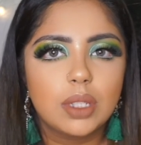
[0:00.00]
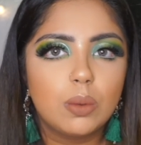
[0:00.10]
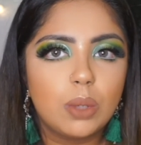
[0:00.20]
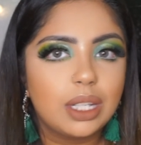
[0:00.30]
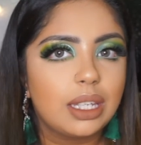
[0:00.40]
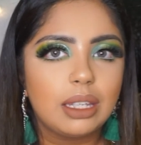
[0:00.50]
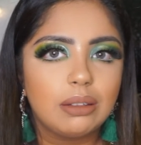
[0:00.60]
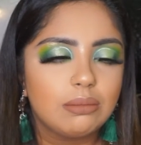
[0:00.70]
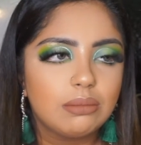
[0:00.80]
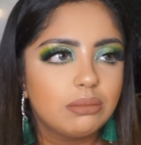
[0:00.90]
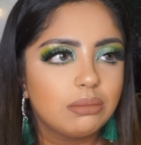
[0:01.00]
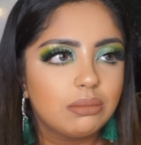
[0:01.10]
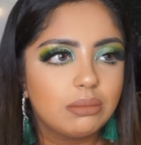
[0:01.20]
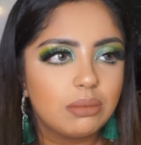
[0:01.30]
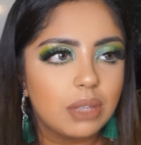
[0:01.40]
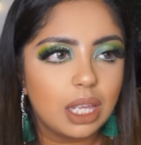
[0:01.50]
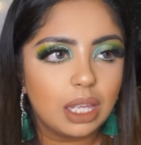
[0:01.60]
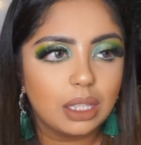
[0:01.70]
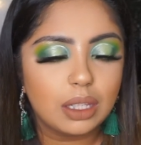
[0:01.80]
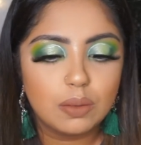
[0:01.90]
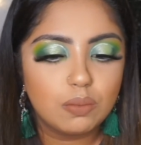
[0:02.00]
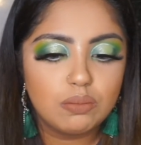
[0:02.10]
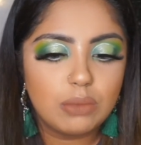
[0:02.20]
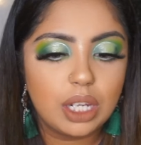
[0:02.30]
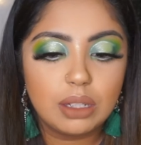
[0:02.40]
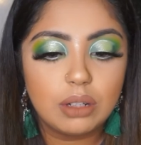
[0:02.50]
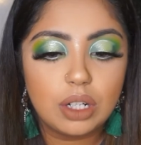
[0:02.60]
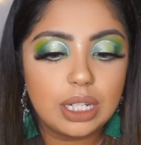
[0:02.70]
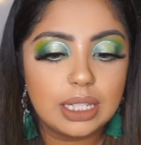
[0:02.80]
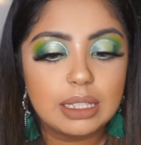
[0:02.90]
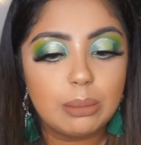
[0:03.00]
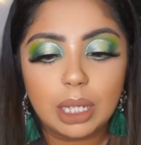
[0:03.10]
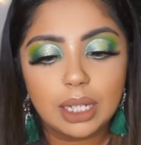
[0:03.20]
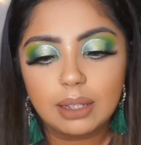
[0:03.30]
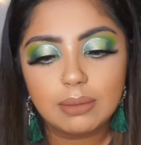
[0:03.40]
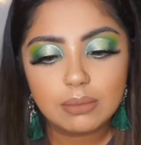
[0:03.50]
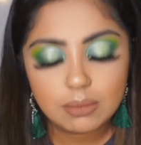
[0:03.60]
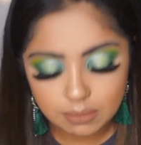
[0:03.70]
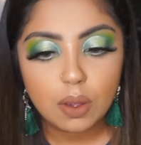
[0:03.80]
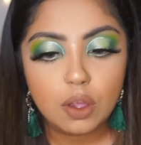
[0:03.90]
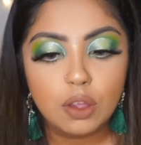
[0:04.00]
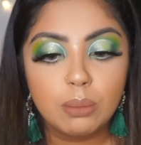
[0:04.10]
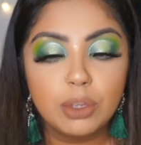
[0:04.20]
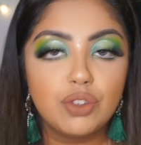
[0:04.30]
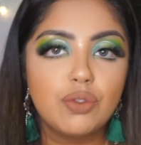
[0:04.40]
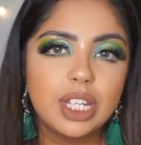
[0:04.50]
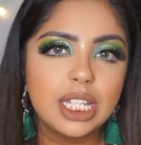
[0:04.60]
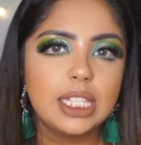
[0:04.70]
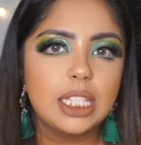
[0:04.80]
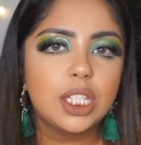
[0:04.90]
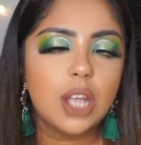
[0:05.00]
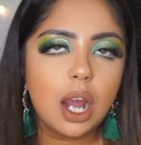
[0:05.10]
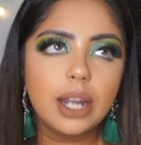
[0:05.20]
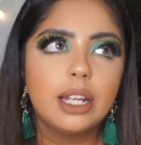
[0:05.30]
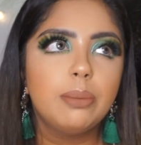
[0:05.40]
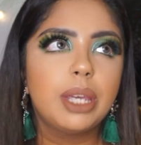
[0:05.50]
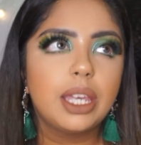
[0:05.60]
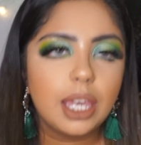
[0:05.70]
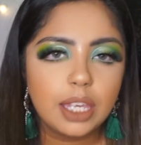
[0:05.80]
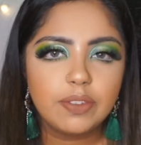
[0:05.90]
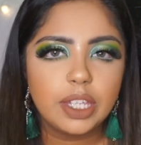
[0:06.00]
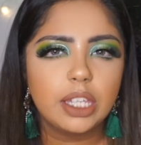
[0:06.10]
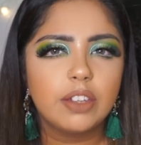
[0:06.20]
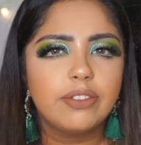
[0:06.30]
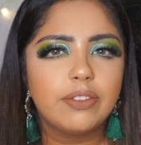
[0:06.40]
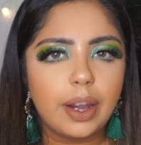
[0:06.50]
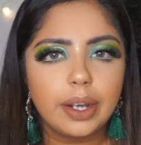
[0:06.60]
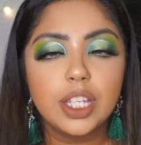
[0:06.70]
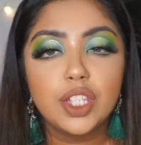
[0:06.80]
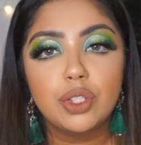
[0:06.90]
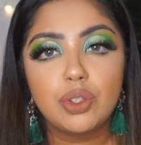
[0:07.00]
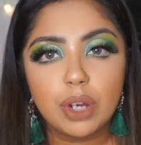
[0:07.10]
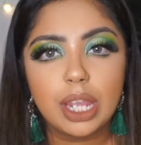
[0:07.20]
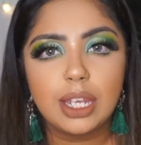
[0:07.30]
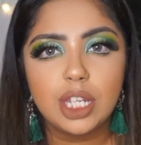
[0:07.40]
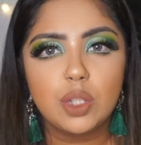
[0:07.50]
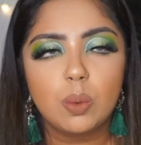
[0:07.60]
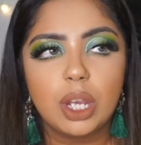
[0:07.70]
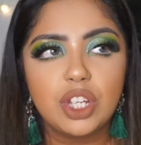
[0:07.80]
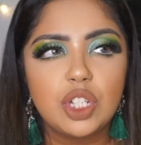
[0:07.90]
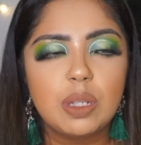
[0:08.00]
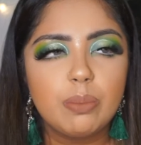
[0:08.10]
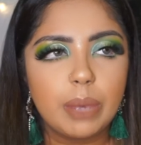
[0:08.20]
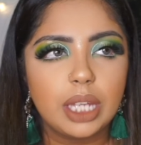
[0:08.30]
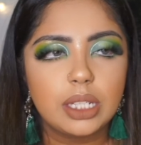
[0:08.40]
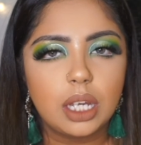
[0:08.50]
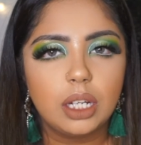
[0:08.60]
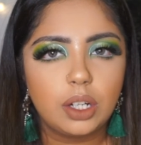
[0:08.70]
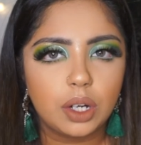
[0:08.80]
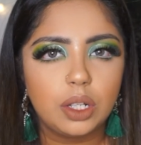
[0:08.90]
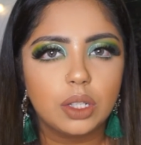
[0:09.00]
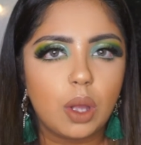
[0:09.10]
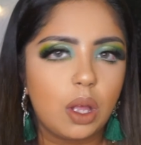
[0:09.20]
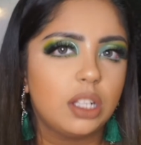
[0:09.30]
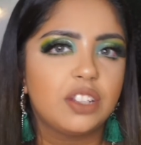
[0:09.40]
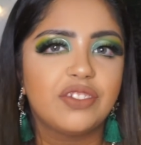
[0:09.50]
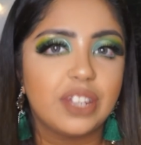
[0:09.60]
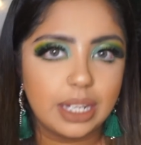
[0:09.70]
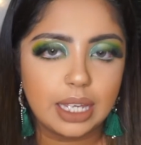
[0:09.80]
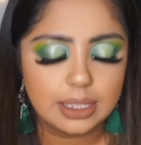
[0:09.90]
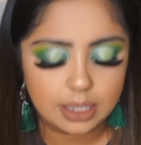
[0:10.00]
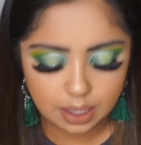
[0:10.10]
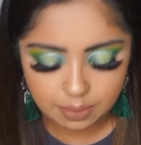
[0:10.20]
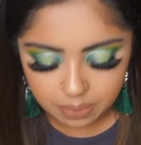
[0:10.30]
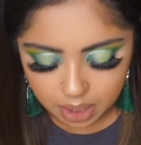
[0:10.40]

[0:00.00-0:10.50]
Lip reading: working and earning some money." Mitrice started behaving very strange when she met a girl called Vanessa.